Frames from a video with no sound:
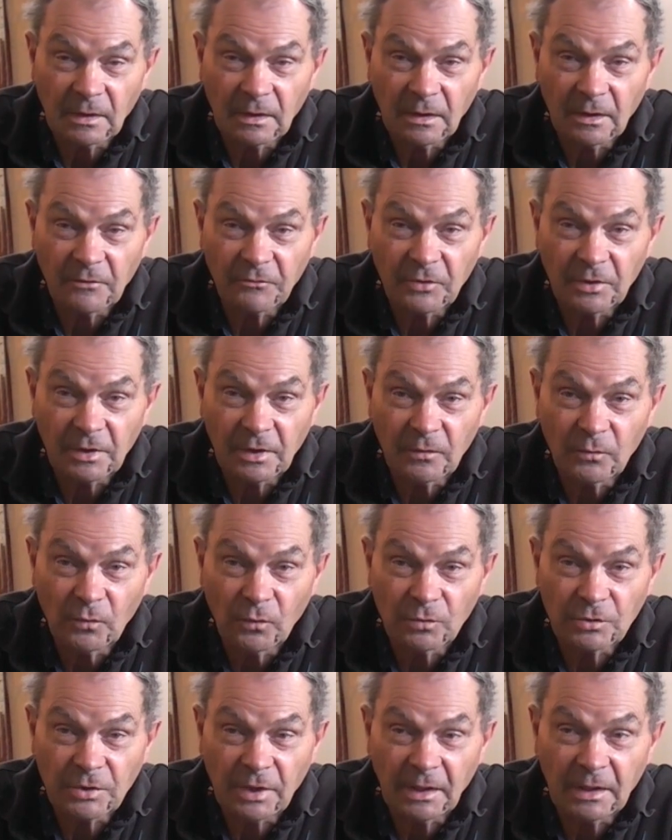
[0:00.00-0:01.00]
everything
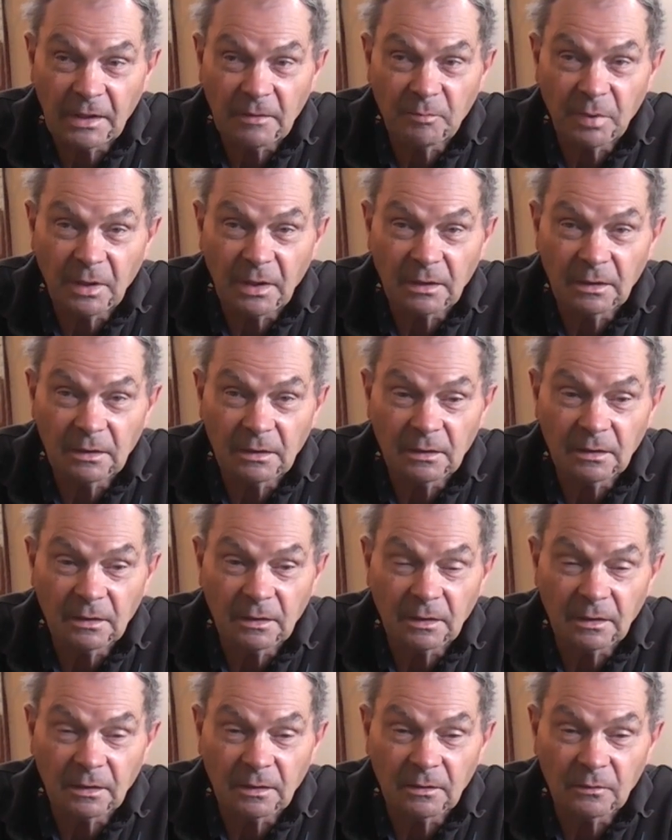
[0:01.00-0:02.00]
will take, but
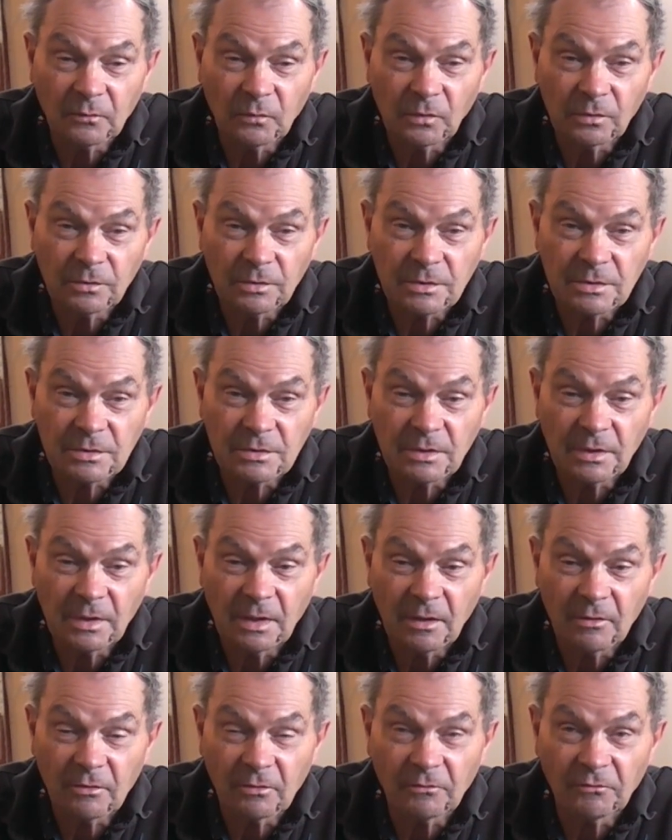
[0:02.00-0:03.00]
uh, we'll just see
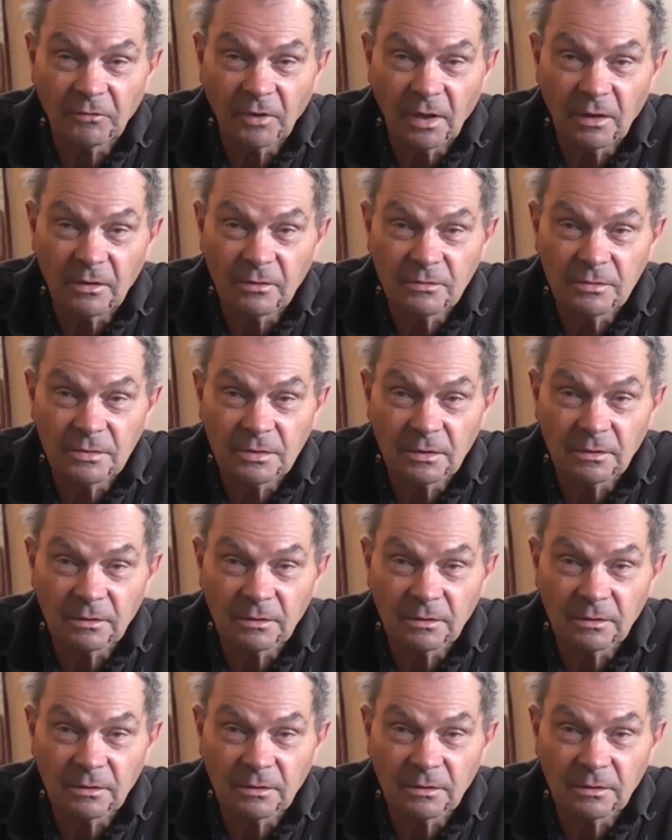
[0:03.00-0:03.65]
how it flows.